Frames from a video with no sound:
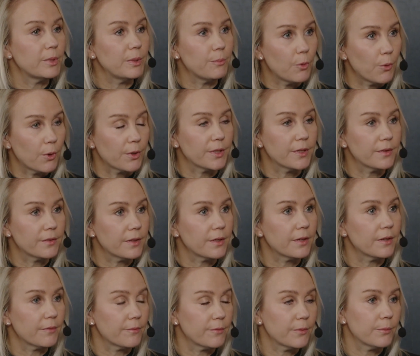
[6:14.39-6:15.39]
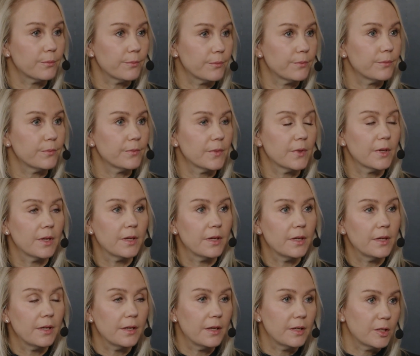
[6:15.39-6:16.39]
be more in
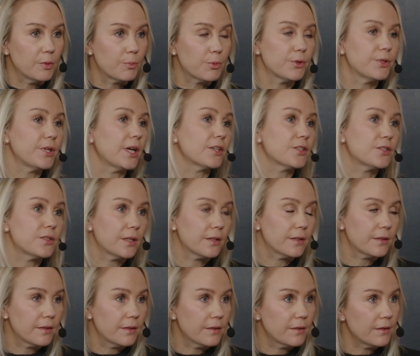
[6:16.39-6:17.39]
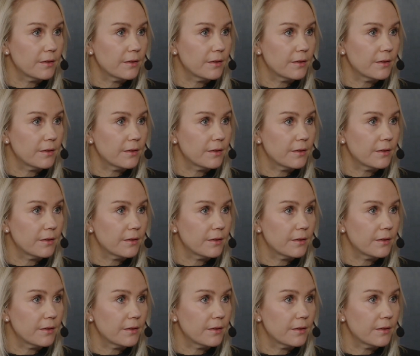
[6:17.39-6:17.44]
the production